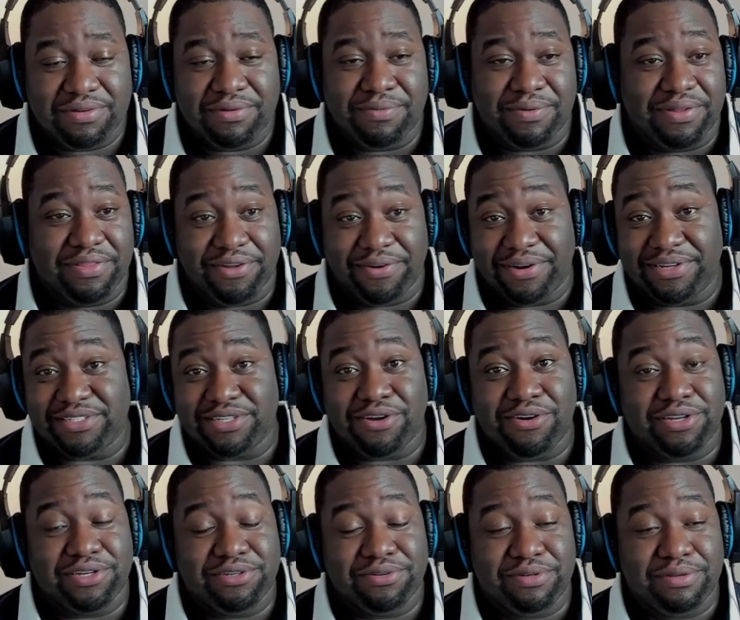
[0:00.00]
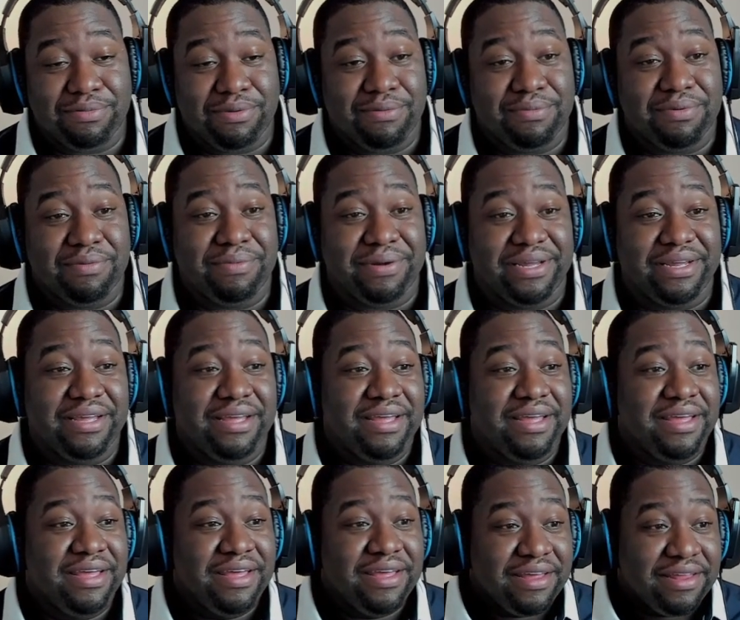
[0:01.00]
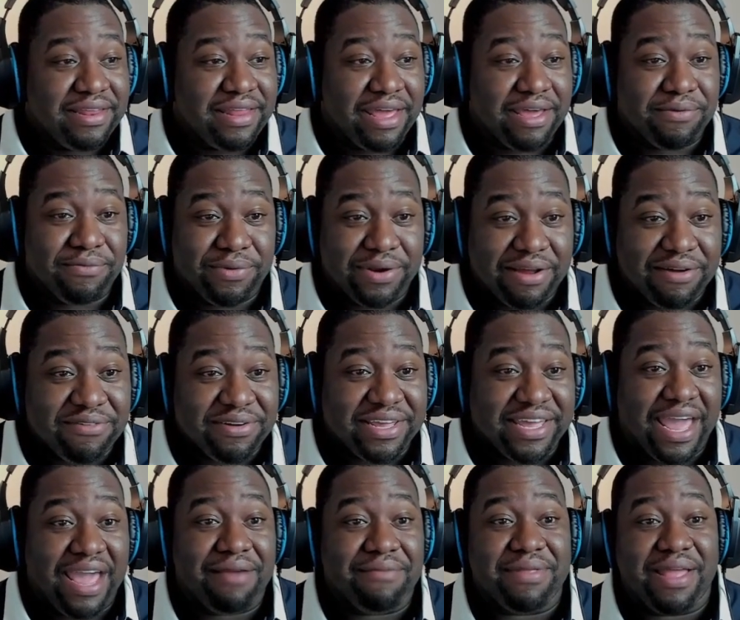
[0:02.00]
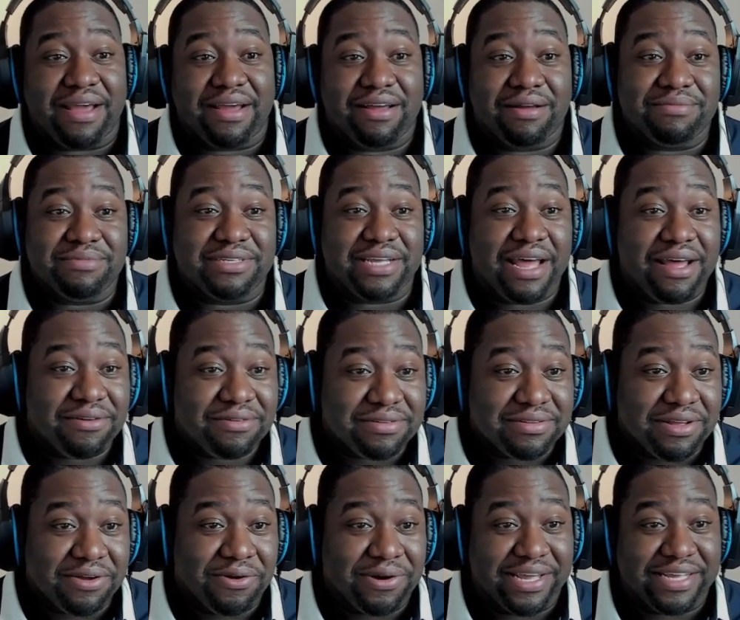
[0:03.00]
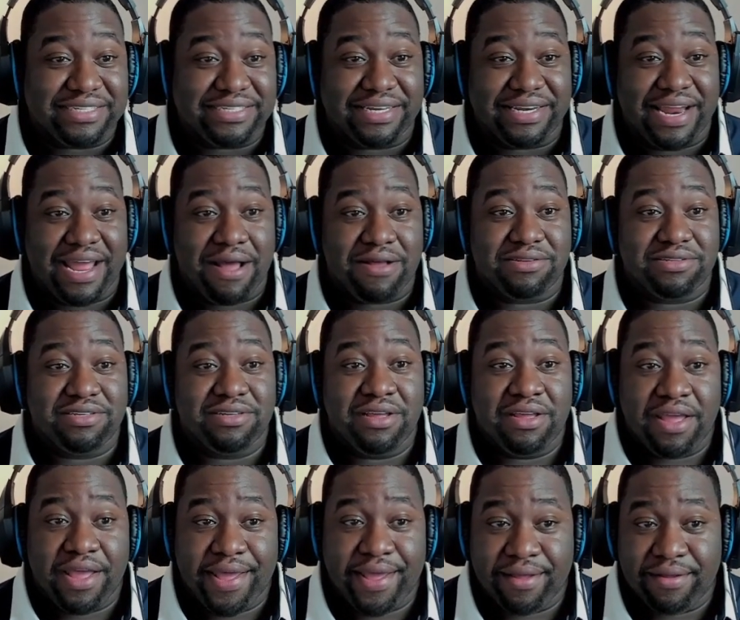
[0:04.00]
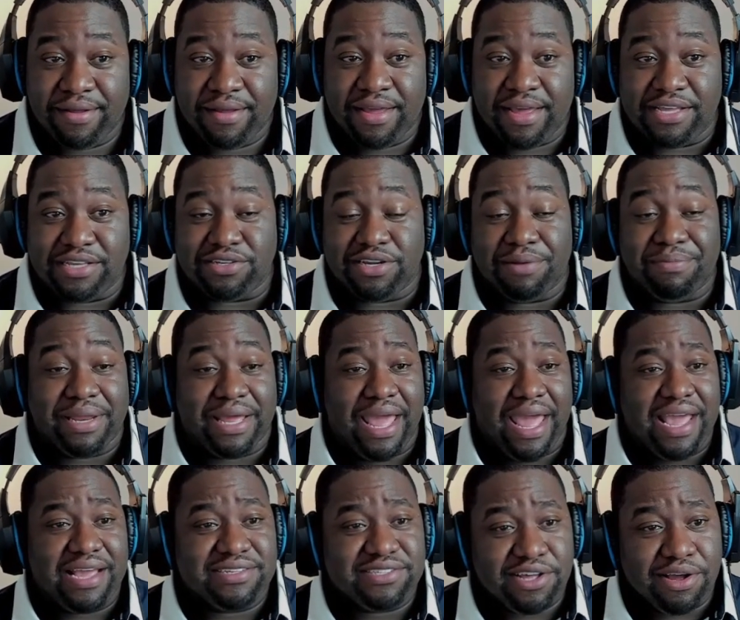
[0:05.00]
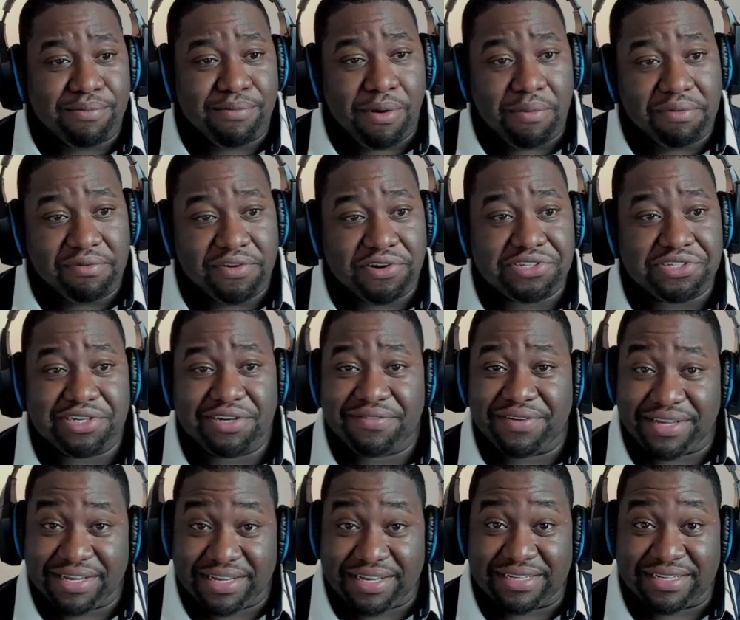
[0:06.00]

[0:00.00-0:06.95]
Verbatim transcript: Well, there is a Call of Duty mobile, but like whatever game that comes out or gets announced is gonna be like, hey, is there a mobile version of it?